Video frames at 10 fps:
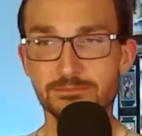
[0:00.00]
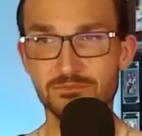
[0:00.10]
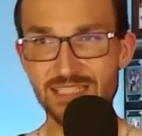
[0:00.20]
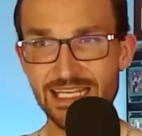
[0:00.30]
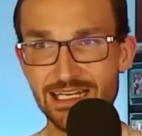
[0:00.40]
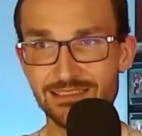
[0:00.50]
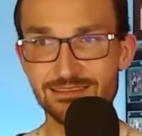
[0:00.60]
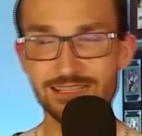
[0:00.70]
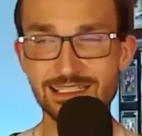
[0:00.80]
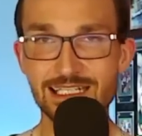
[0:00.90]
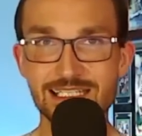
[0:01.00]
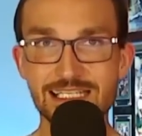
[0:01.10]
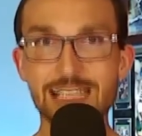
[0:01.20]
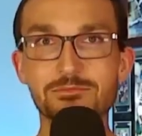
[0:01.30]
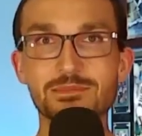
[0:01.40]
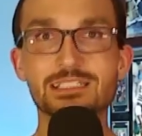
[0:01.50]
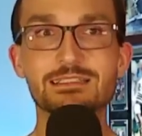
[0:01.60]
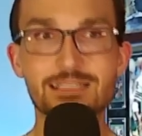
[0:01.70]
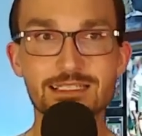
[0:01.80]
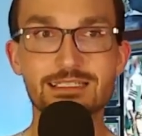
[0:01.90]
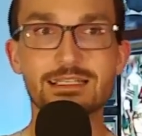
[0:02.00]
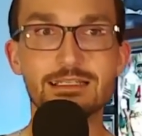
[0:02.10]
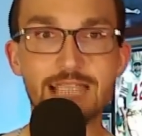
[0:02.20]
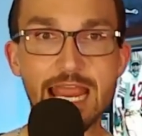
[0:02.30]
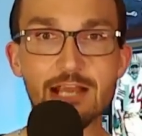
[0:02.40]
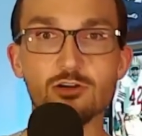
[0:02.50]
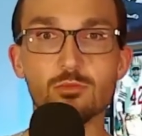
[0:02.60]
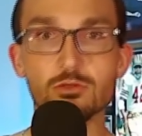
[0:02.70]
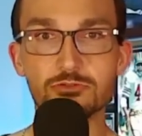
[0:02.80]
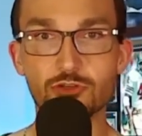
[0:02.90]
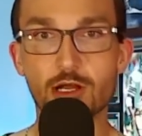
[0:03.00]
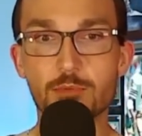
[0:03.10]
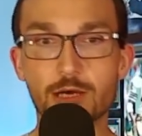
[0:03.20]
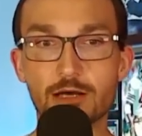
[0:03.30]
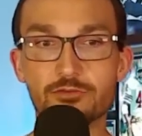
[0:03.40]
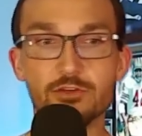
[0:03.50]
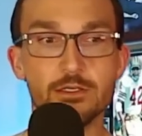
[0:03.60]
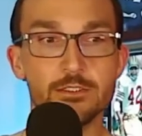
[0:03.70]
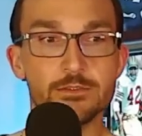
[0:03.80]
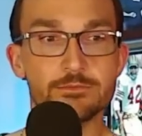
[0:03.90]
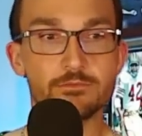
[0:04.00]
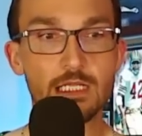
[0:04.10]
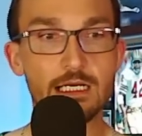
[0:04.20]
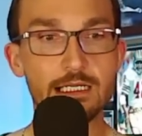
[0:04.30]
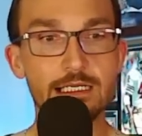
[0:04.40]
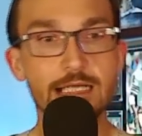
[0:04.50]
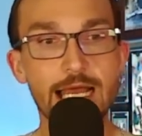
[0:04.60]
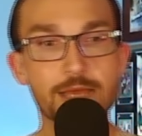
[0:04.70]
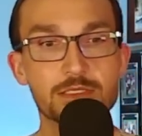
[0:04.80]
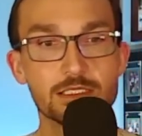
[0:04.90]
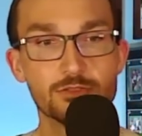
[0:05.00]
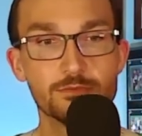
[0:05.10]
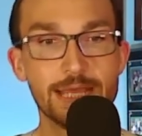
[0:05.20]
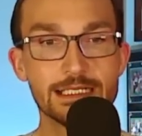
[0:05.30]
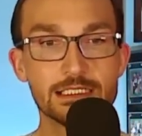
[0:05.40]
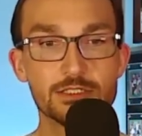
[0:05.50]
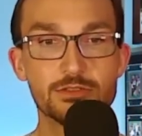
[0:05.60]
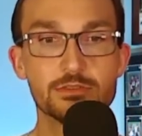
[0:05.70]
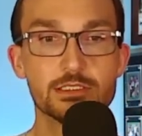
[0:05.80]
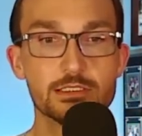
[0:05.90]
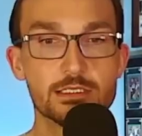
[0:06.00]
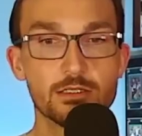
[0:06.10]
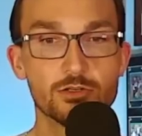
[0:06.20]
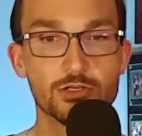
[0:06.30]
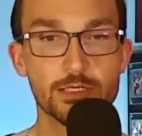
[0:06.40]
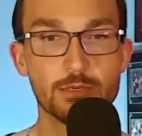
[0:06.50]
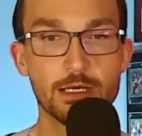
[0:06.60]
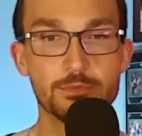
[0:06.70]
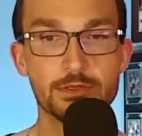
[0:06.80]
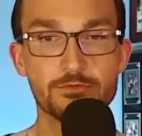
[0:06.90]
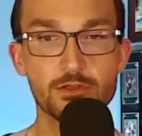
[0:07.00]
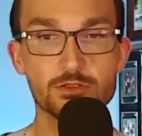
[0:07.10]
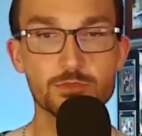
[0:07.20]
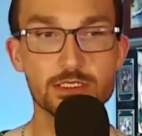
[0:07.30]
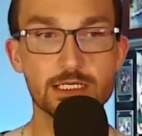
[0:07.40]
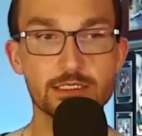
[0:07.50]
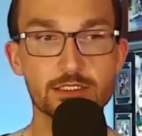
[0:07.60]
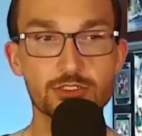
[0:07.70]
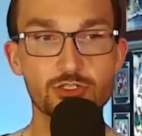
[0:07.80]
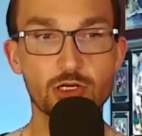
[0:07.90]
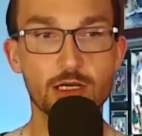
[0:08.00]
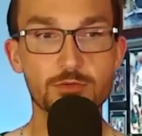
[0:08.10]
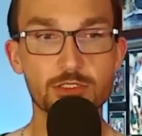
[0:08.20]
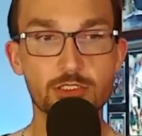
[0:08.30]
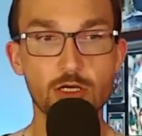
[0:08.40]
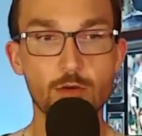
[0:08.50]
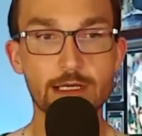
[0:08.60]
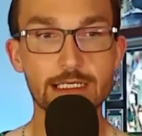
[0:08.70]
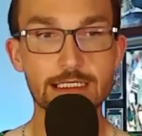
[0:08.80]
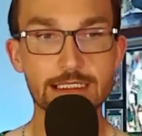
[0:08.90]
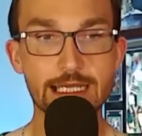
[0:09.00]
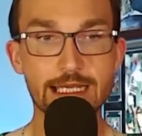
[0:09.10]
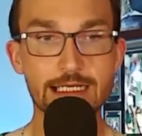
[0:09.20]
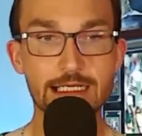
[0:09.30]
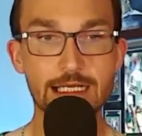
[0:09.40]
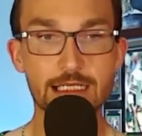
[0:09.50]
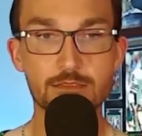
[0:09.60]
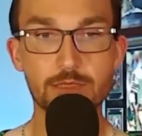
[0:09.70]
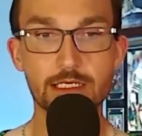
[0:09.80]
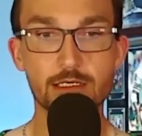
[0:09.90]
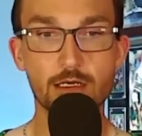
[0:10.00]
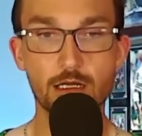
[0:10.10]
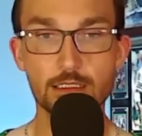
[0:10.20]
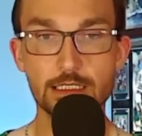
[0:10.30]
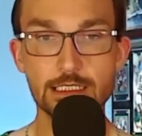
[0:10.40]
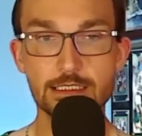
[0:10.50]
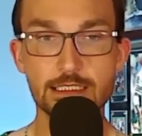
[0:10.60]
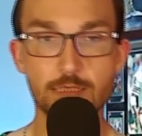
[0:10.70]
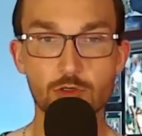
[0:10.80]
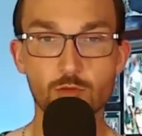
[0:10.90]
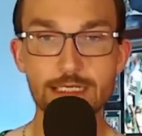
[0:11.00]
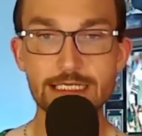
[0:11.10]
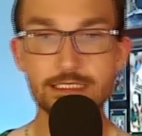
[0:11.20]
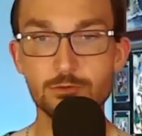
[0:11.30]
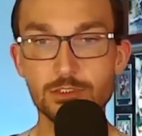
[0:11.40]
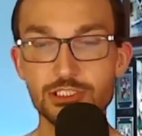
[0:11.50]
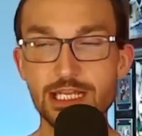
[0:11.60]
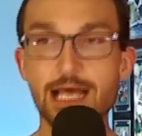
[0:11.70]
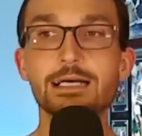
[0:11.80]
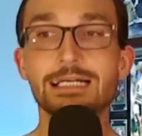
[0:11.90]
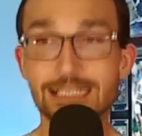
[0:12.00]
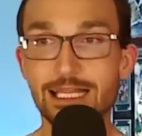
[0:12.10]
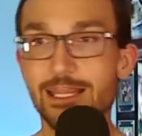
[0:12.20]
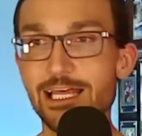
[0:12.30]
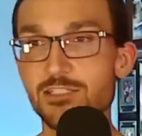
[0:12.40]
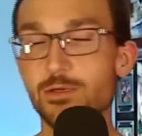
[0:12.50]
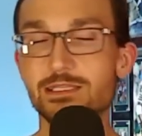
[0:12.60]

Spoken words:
Yeah, at that same consistent, terrible drop-off. Absolute magnitude could still creep up if those percentage drops are going again against bigger holiday summer weeks, which, yeah, that's why the